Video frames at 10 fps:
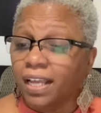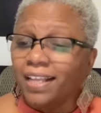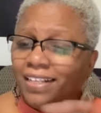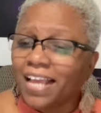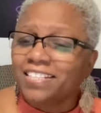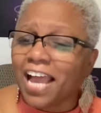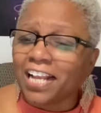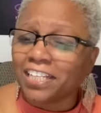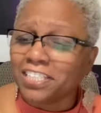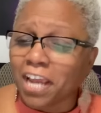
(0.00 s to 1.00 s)

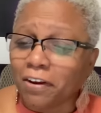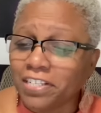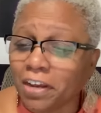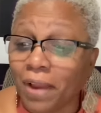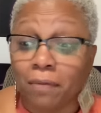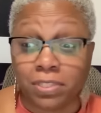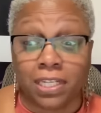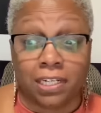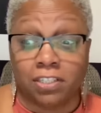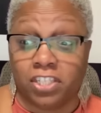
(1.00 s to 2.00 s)
Exactly, Terry. I was
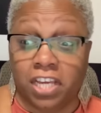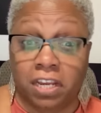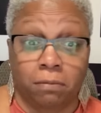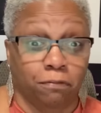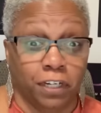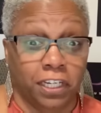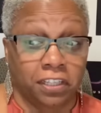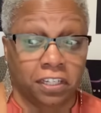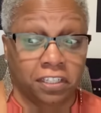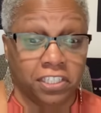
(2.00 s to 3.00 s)
thinking the same
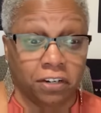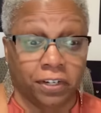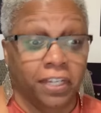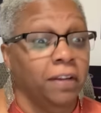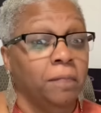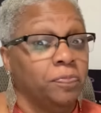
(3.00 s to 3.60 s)
freaking thing, Terry.